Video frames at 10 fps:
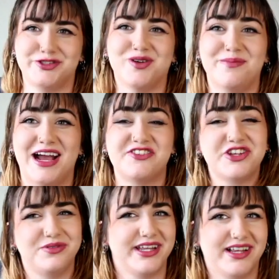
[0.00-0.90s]
So I'm
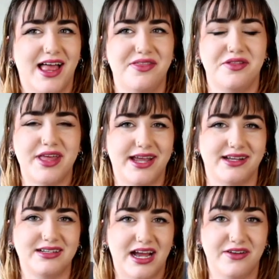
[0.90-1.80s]
actually really glad that they
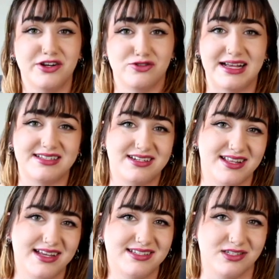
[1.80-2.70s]
kind of addressed
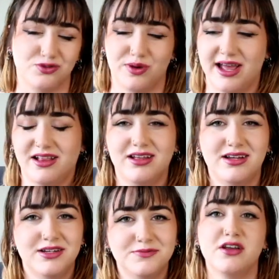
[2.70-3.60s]
this as well.
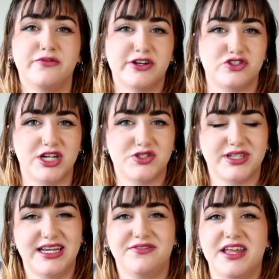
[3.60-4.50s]
For stress
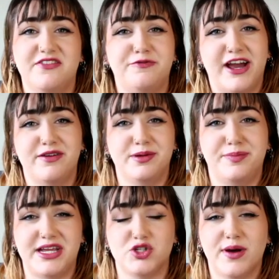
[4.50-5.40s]
relief, they have vitamin
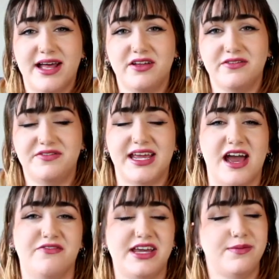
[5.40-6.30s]
B12, they
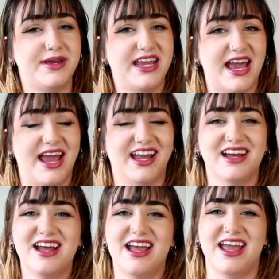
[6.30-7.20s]
have EPA,
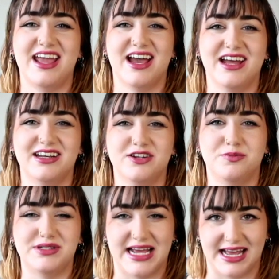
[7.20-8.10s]
and
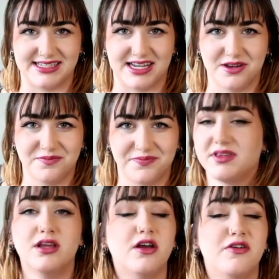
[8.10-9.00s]
potassium.
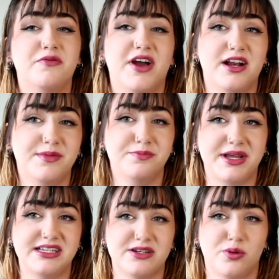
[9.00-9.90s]
Vitamin
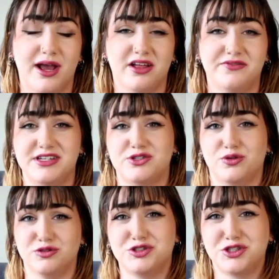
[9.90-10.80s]
B12 is
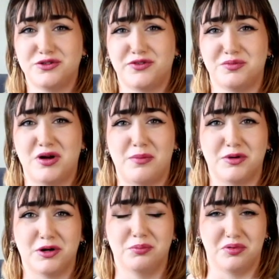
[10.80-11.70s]
crucial for
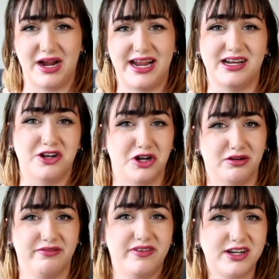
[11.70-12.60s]
proper brain and
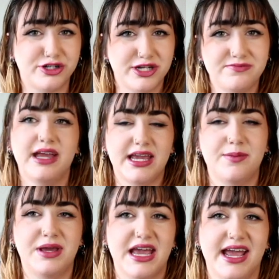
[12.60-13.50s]
nerve function.
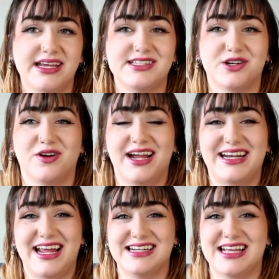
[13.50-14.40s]
EPA is a
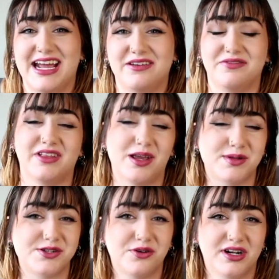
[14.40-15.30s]
great
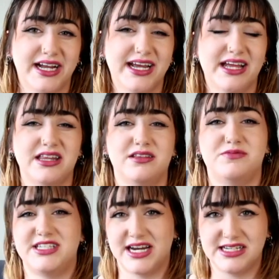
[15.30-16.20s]
anti-inflammatory, and then
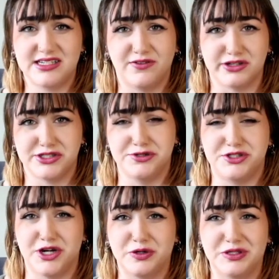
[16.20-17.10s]
studies have also
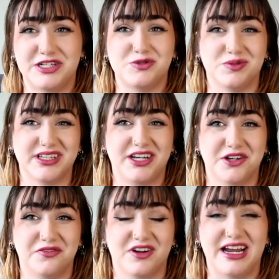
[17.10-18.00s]
shown that it's really
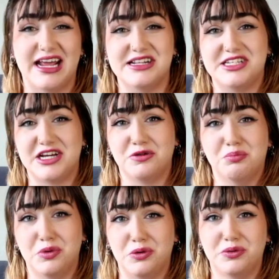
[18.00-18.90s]
good for
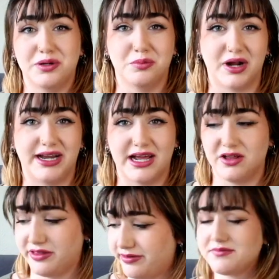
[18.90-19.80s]
enhancing mood and brain
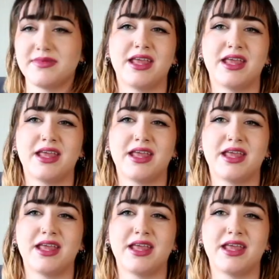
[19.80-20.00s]
health.